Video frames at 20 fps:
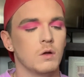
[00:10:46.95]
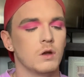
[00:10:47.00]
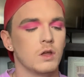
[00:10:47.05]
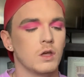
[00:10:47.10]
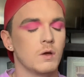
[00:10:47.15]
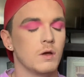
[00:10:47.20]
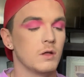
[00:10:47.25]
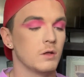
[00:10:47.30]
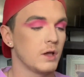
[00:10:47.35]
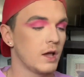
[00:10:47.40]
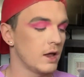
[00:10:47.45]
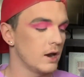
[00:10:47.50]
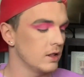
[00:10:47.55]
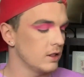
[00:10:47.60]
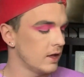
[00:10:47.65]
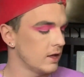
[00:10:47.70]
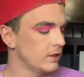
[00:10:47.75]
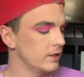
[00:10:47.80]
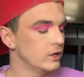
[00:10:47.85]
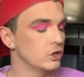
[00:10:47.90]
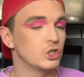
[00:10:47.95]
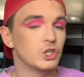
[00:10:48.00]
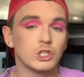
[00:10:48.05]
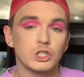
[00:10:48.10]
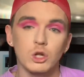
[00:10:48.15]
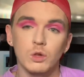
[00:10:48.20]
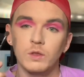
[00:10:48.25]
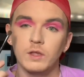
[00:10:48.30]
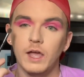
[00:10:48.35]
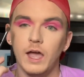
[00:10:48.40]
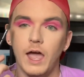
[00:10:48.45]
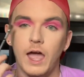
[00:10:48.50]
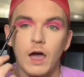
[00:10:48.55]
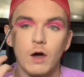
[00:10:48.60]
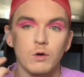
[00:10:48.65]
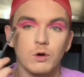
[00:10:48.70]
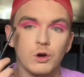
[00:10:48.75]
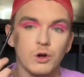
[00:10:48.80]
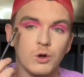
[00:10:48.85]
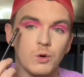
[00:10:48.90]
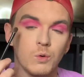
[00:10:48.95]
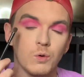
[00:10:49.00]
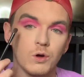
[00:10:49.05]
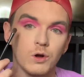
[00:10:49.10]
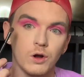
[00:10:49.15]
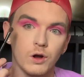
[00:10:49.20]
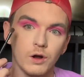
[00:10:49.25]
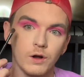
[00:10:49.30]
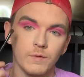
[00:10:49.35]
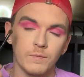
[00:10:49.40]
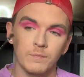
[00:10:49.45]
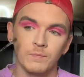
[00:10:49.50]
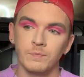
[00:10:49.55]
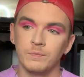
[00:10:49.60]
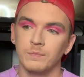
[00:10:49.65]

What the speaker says: I'm going kind of lightly, just on the outer corner,